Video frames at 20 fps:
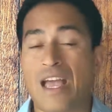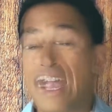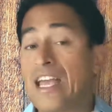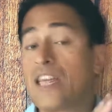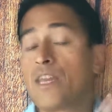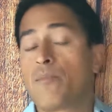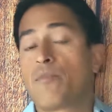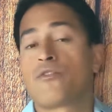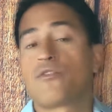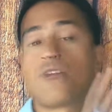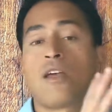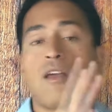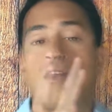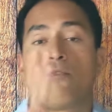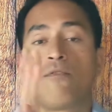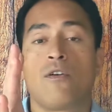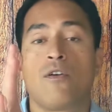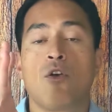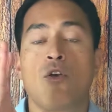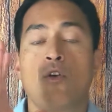80% of
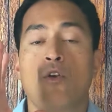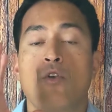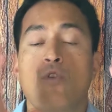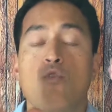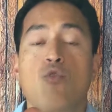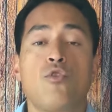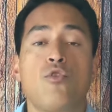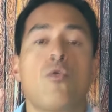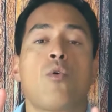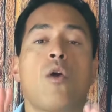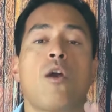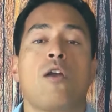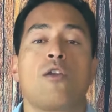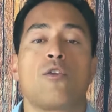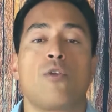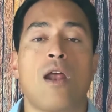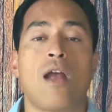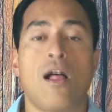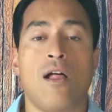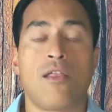who you are and
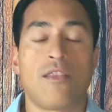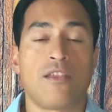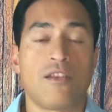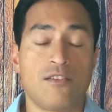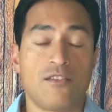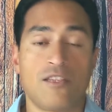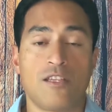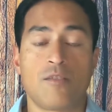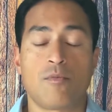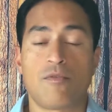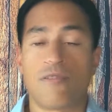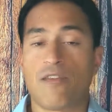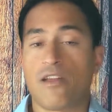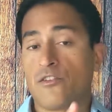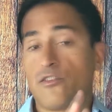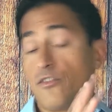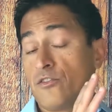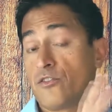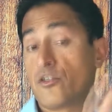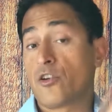your health and disease
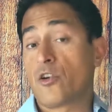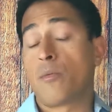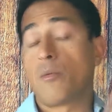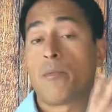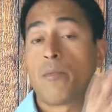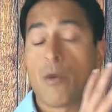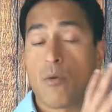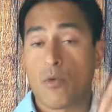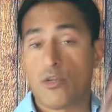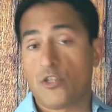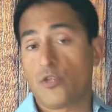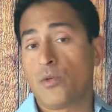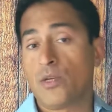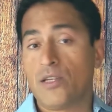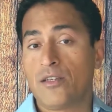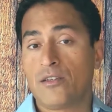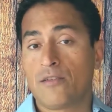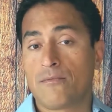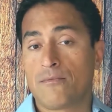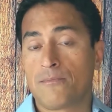prevention is determined by what you eat.